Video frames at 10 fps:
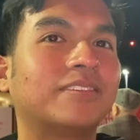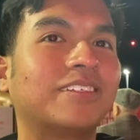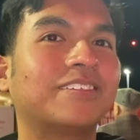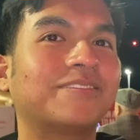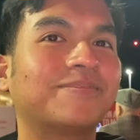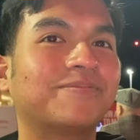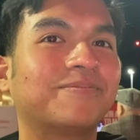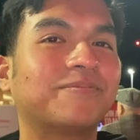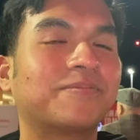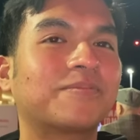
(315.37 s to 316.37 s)
Yeah. Um,
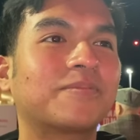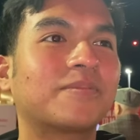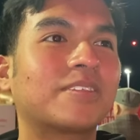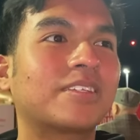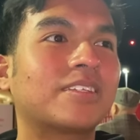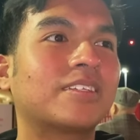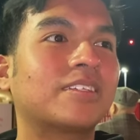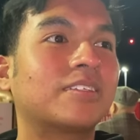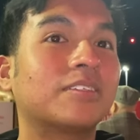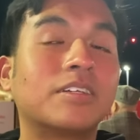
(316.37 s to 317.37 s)
Kobbie Mainoo.
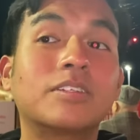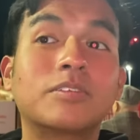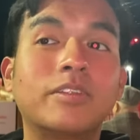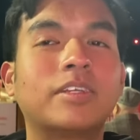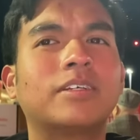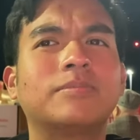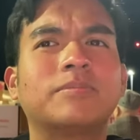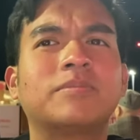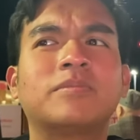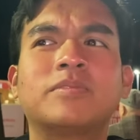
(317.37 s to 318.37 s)
Uh, sorry.
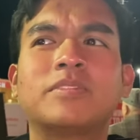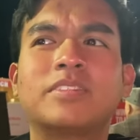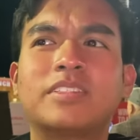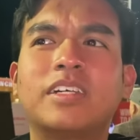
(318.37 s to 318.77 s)
Um, Probably Mainoo.